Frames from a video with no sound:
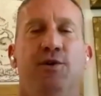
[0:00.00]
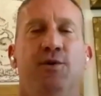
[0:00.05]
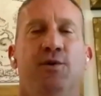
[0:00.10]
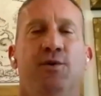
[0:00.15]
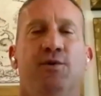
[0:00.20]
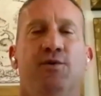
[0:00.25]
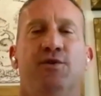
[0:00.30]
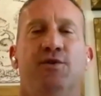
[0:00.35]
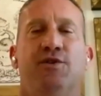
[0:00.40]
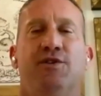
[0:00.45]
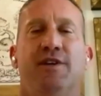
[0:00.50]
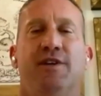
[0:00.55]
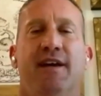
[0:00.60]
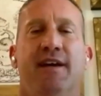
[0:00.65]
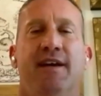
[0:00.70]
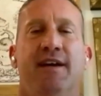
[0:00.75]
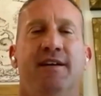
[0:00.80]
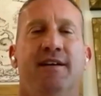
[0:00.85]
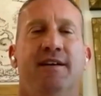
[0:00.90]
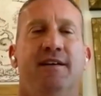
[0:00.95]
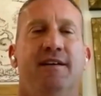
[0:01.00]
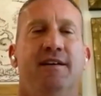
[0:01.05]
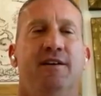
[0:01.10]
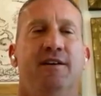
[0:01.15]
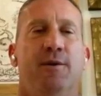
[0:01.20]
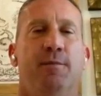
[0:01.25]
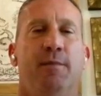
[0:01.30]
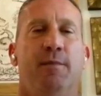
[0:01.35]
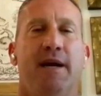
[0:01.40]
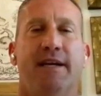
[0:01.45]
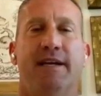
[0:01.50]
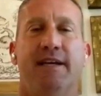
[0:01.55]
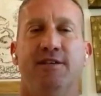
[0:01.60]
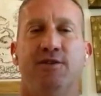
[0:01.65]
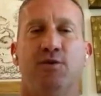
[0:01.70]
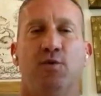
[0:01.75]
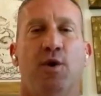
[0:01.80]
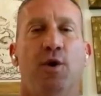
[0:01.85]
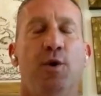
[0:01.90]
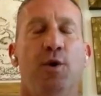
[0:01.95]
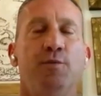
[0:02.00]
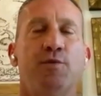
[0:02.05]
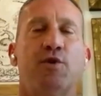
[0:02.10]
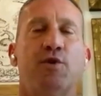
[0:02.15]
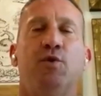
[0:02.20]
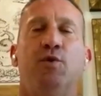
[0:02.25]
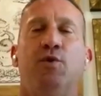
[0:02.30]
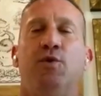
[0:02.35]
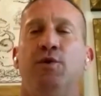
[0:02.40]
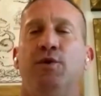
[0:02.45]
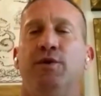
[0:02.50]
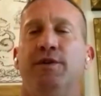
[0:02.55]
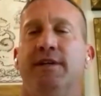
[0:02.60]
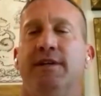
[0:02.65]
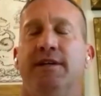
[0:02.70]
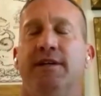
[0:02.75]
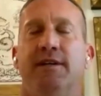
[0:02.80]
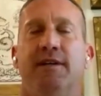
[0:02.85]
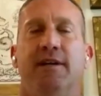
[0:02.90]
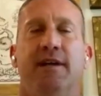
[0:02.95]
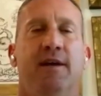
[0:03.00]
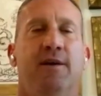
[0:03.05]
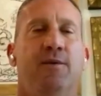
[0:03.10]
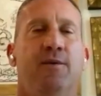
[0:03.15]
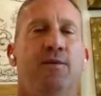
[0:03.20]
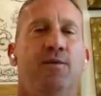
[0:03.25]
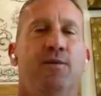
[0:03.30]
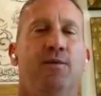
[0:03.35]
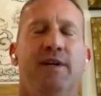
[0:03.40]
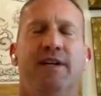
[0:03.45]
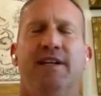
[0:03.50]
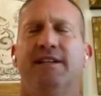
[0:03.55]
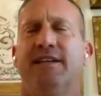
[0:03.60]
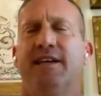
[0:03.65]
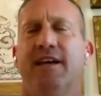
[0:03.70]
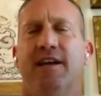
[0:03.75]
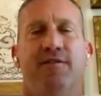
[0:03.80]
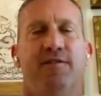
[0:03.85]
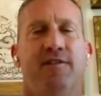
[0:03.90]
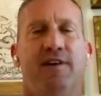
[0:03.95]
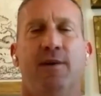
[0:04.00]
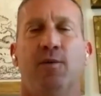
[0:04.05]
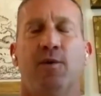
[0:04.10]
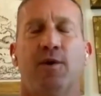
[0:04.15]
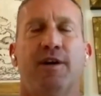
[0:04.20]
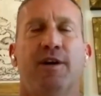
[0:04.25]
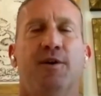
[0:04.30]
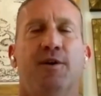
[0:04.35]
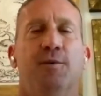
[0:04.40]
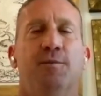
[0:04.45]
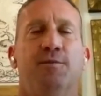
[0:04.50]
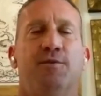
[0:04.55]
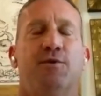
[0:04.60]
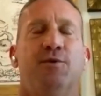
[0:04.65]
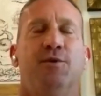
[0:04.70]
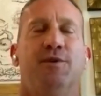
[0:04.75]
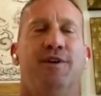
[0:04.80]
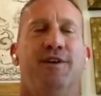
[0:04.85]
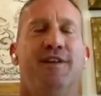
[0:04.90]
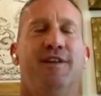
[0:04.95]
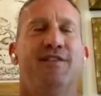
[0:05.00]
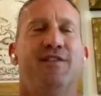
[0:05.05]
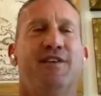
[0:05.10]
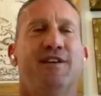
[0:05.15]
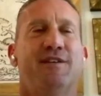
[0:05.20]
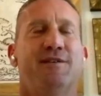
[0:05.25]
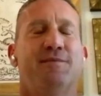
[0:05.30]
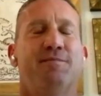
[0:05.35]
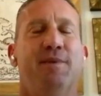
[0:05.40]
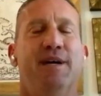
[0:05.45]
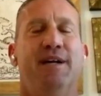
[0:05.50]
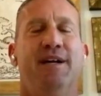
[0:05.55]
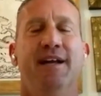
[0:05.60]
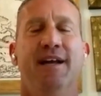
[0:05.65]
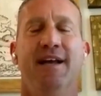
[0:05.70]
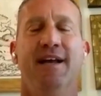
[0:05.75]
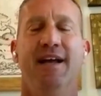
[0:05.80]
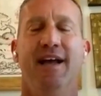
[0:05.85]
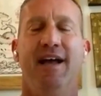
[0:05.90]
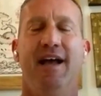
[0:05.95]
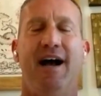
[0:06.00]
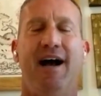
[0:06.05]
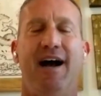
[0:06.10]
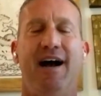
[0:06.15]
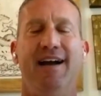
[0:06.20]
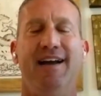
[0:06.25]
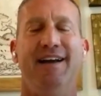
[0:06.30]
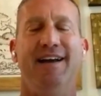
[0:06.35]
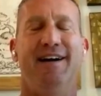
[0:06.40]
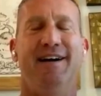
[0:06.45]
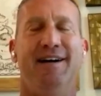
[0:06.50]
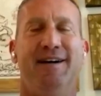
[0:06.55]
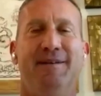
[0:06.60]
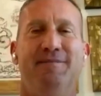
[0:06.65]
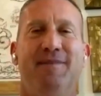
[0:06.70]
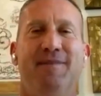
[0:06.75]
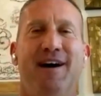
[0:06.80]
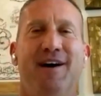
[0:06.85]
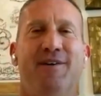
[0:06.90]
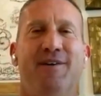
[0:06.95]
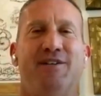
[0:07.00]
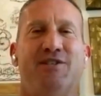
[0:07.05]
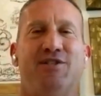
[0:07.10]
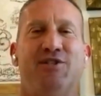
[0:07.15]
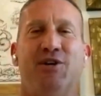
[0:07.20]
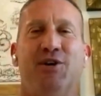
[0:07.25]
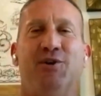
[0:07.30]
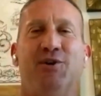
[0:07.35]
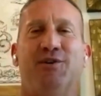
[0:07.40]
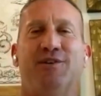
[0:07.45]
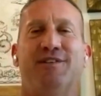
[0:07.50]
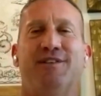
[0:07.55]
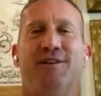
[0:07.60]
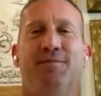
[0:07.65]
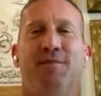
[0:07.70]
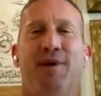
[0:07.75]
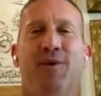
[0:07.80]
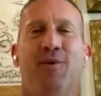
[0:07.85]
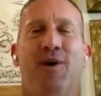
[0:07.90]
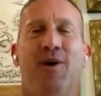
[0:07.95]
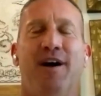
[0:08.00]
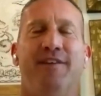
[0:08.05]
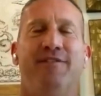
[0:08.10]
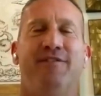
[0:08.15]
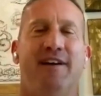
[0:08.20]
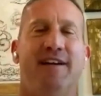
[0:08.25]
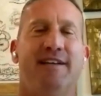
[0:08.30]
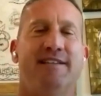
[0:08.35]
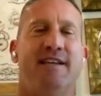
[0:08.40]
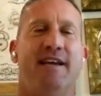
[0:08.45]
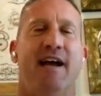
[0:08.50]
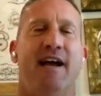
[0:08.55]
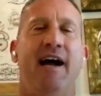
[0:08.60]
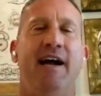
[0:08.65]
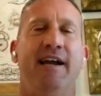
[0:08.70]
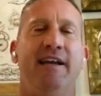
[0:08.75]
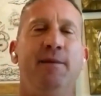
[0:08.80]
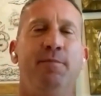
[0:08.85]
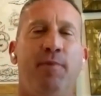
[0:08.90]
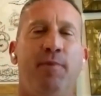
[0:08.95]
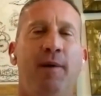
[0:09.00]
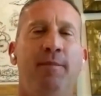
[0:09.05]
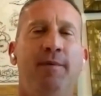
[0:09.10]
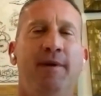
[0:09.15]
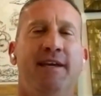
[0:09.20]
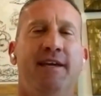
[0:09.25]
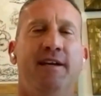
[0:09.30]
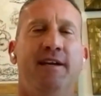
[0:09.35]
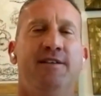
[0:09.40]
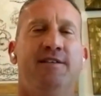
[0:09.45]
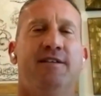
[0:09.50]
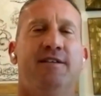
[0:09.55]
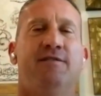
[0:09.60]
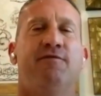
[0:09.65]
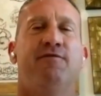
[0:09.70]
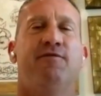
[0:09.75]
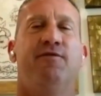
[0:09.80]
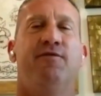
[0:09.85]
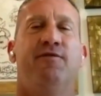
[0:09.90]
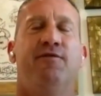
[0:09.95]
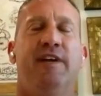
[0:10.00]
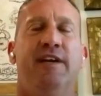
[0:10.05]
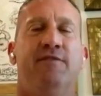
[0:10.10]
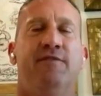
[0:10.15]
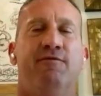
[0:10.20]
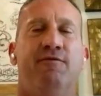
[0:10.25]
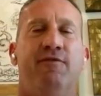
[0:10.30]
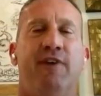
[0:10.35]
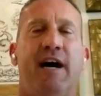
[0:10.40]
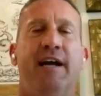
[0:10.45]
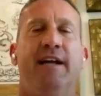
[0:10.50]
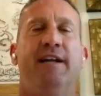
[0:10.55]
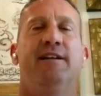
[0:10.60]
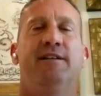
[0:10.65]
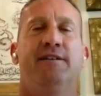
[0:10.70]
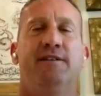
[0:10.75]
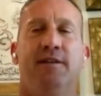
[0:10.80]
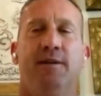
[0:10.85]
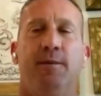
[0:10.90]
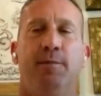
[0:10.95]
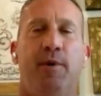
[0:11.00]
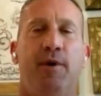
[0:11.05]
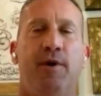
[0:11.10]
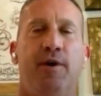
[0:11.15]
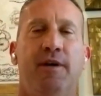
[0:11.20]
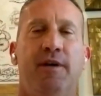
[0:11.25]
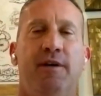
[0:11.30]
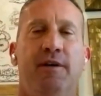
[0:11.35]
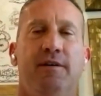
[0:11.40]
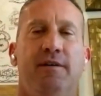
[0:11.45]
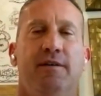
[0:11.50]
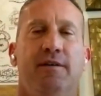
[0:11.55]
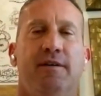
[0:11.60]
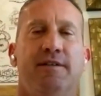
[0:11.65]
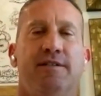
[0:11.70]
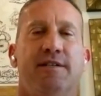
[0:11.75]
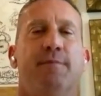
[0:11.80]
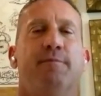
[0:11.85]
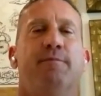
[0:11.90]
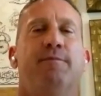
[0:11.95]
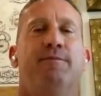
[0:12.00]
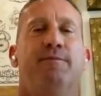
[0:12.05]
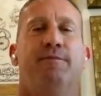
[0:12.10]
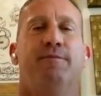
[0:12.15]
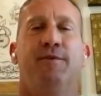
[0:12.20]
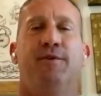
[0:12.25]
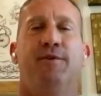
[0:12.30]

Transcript: huge. And, you know, my kids were homeschooled and, and we did kind of networking homeschool and all that things, but I um I always joke to my wife and I say, I could probably get us in, invited to the party because I'm